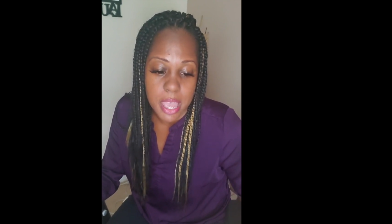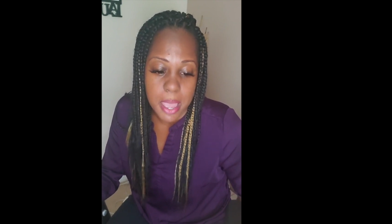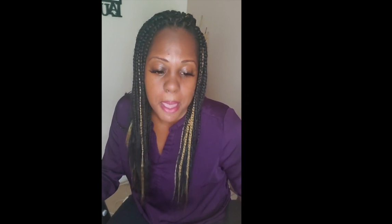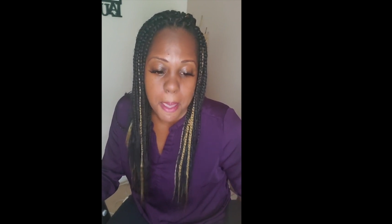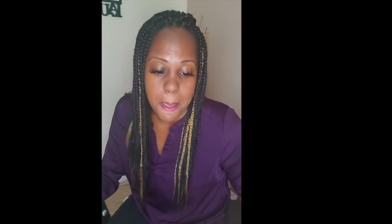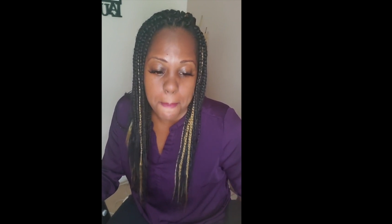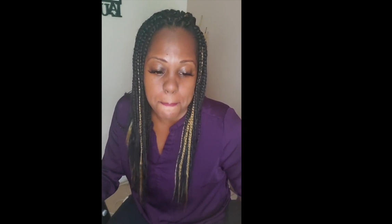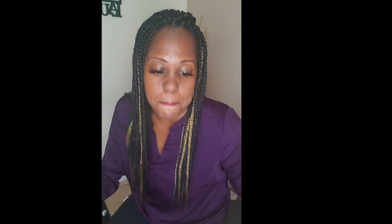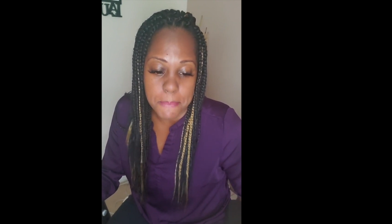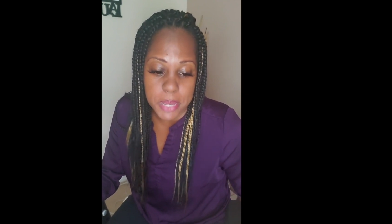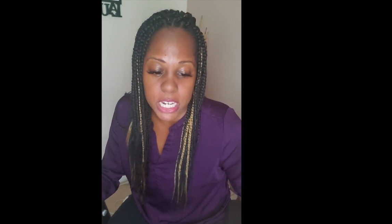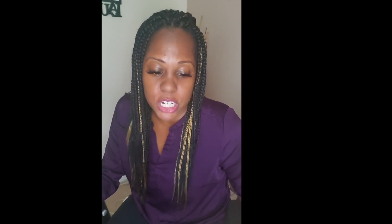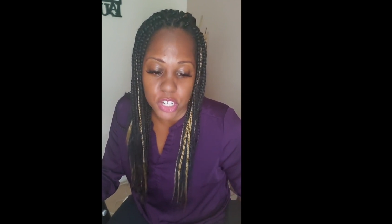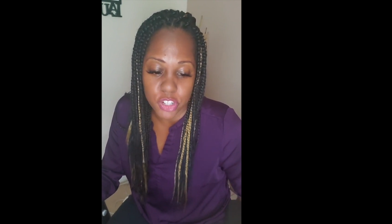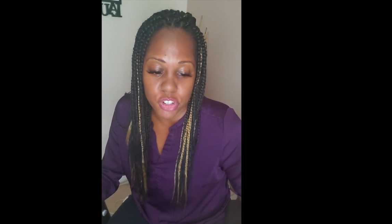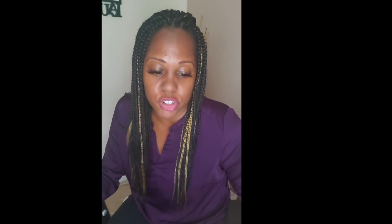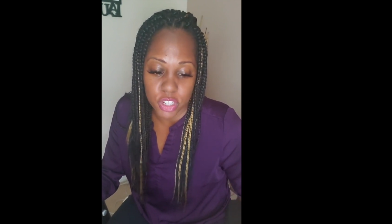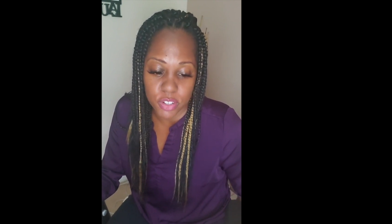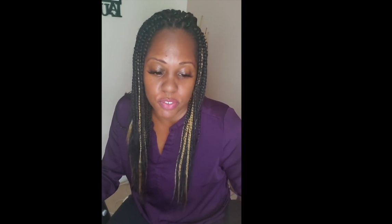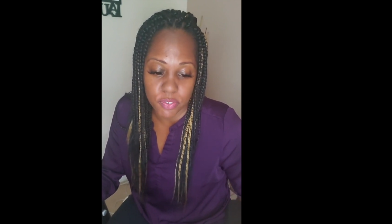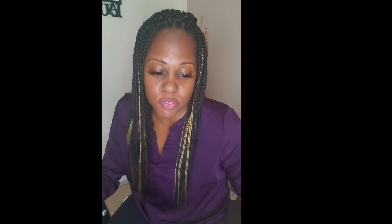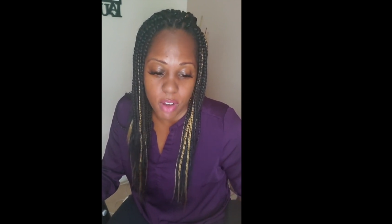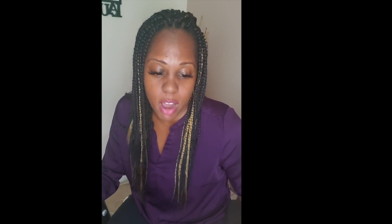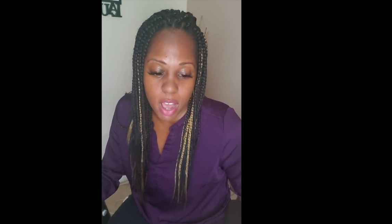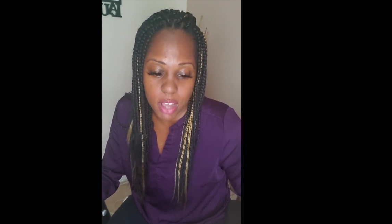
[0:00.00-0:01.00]
and pictures
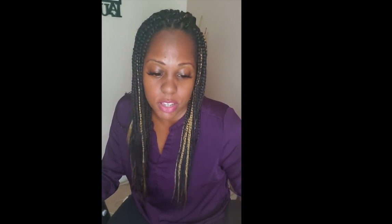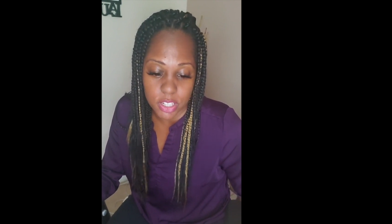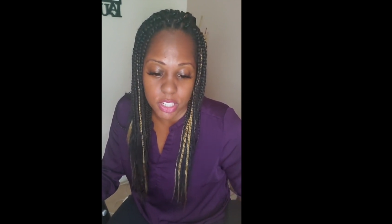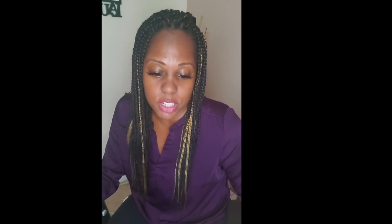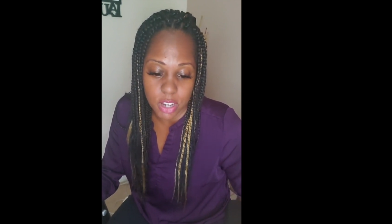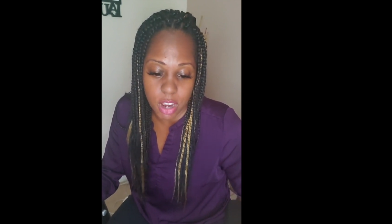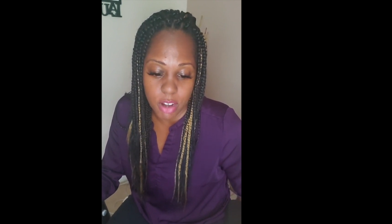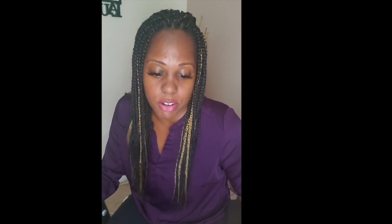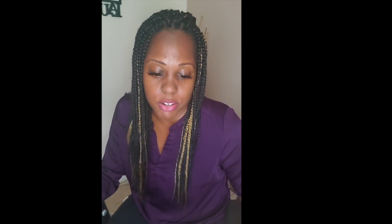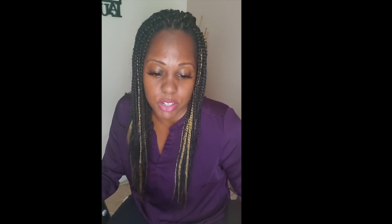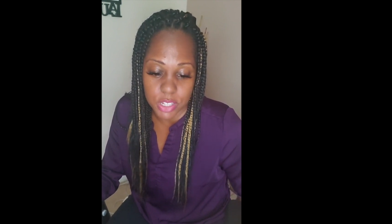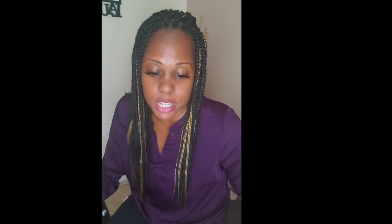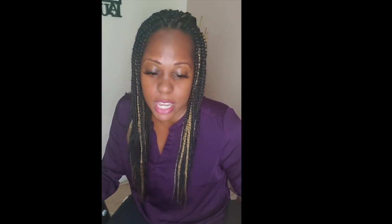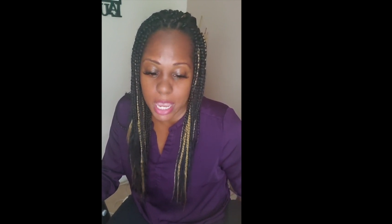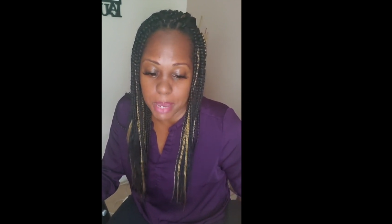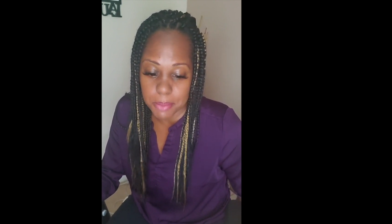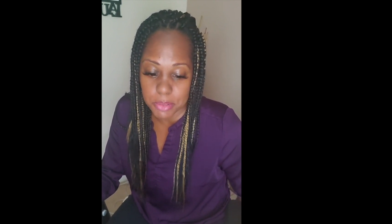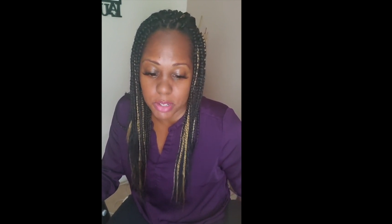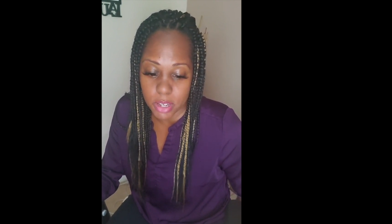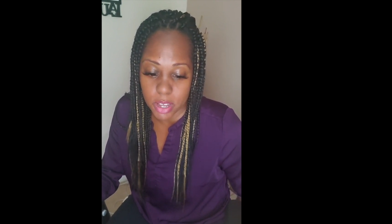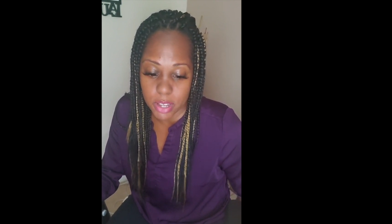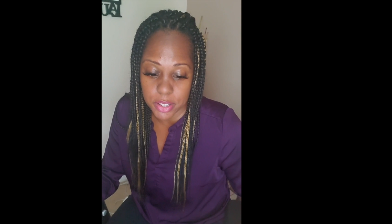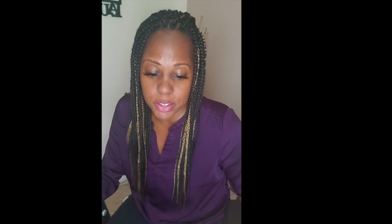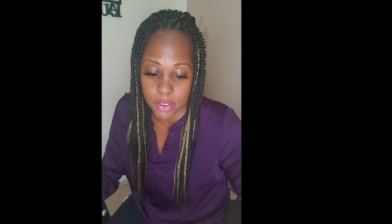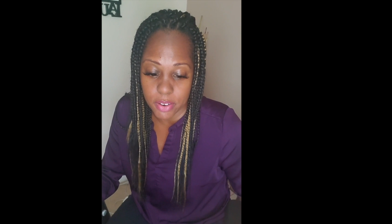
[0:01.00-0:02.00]
of rock stars taped
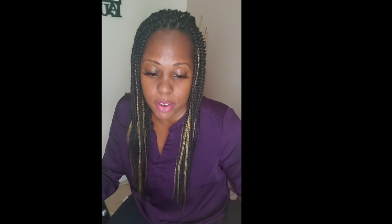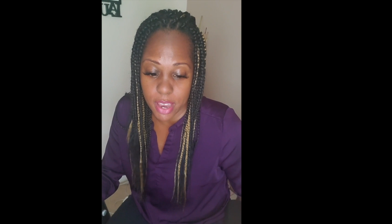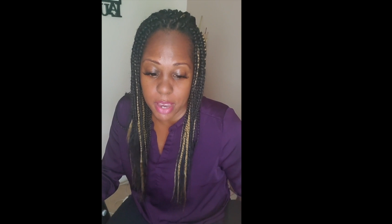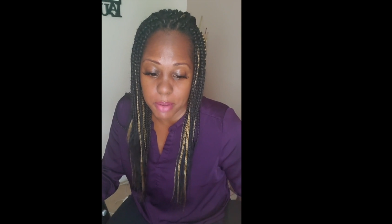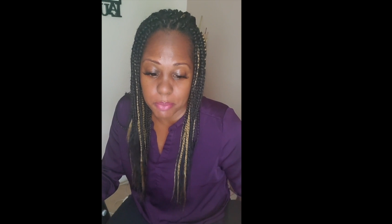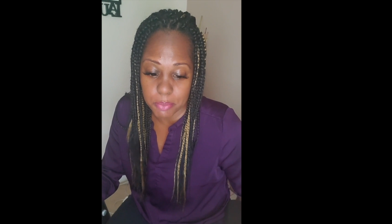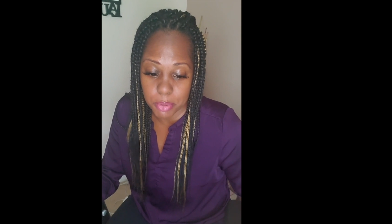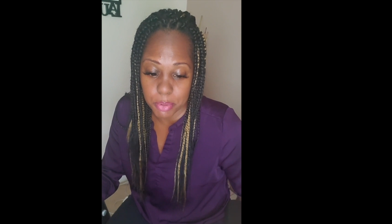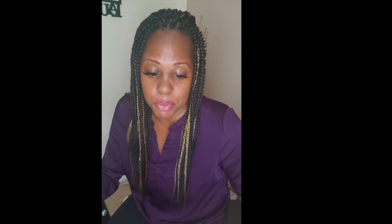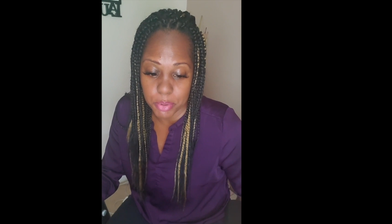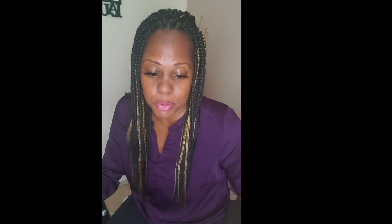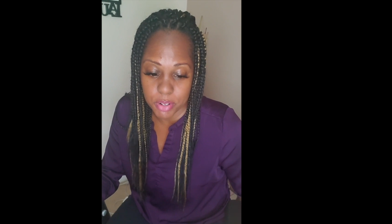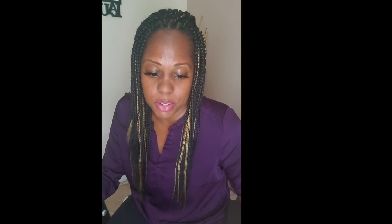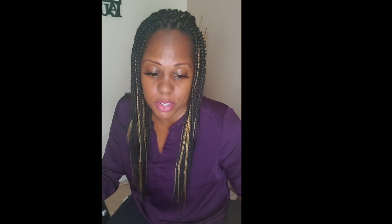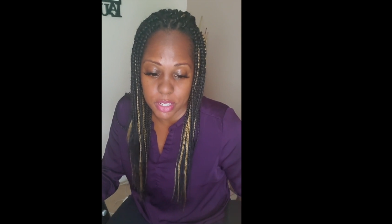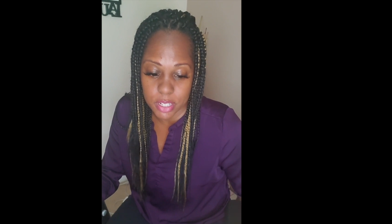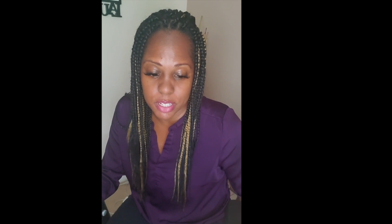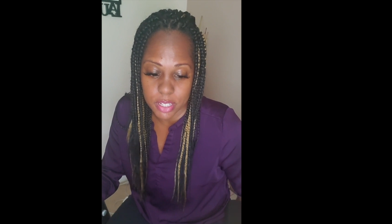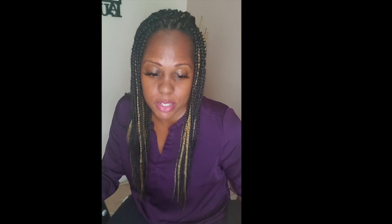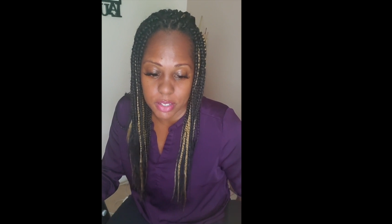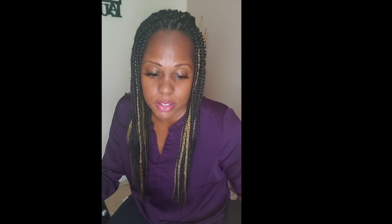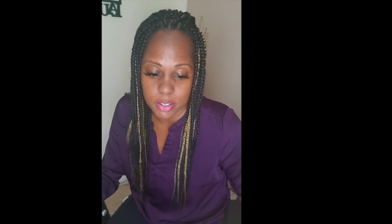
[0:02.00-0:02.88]
on their headboards.